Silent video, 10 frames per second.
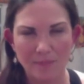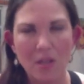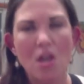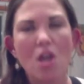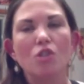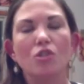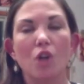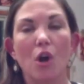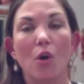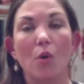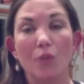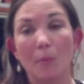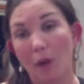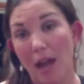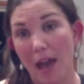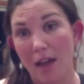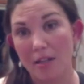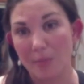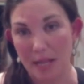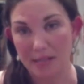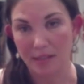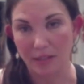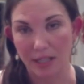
Right. So the brand, basically,